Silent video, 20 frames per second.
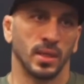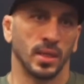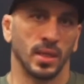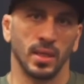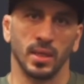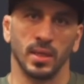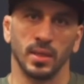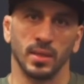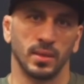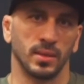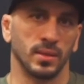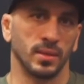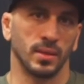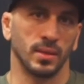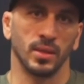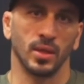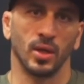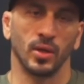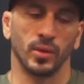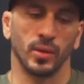it,
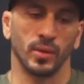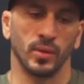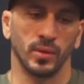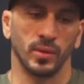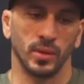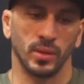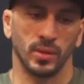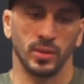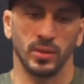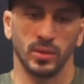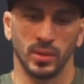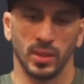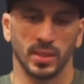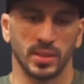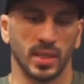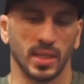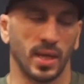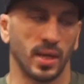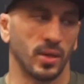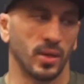you know, you
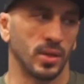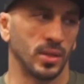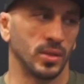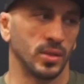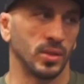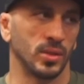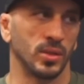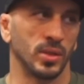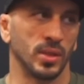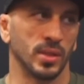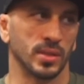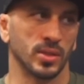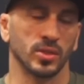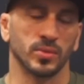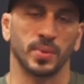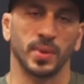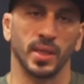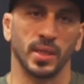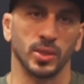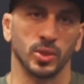get tired and you
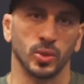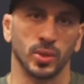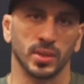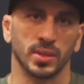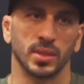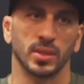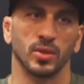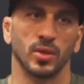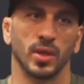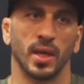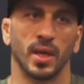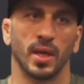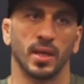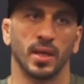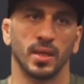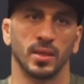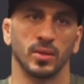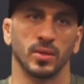start playing tricks in your head,